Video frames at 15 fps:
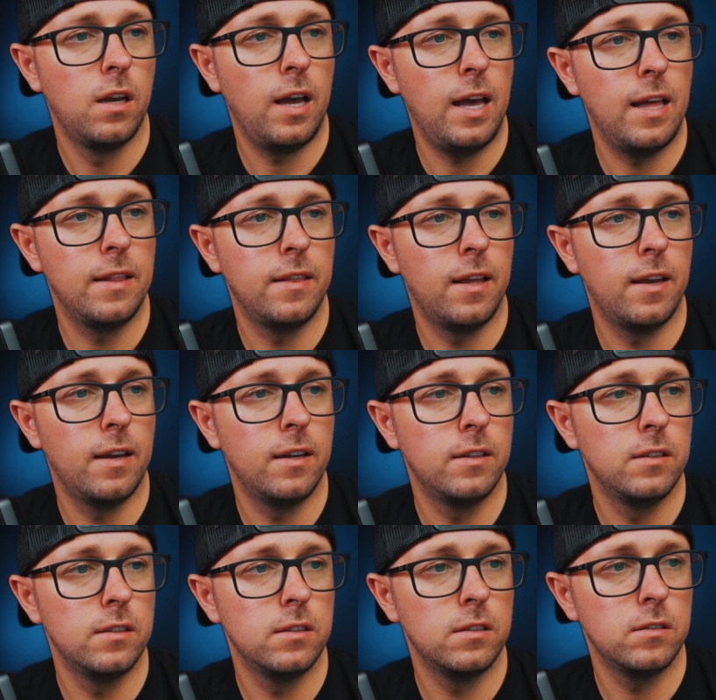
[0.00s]
and then
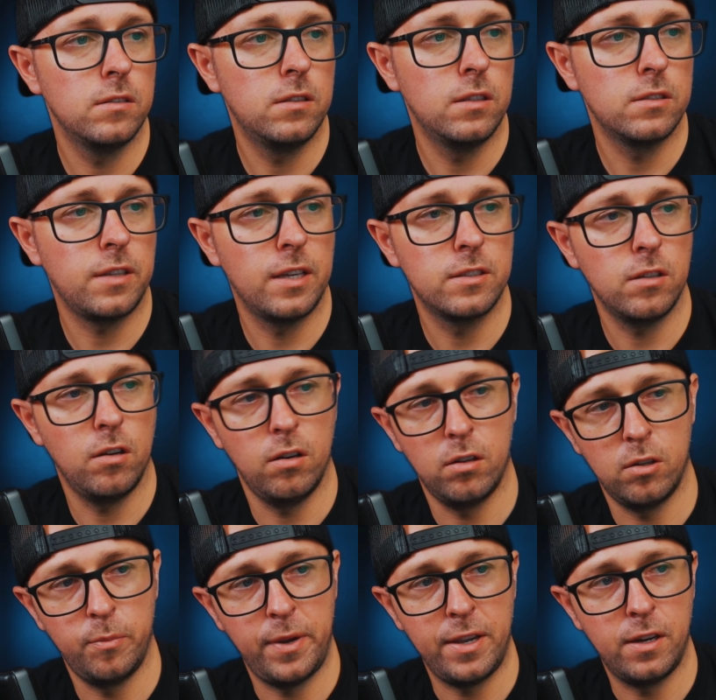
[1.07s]
this gets
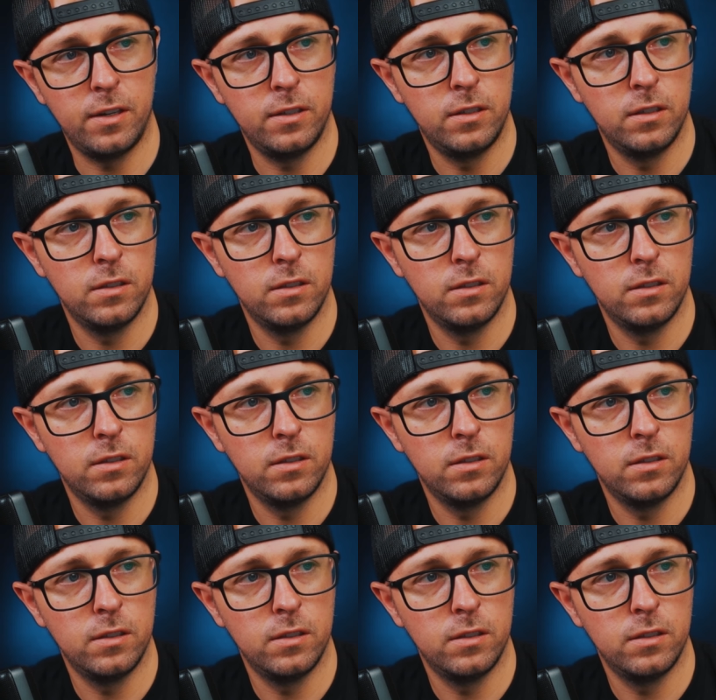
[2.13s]
automated.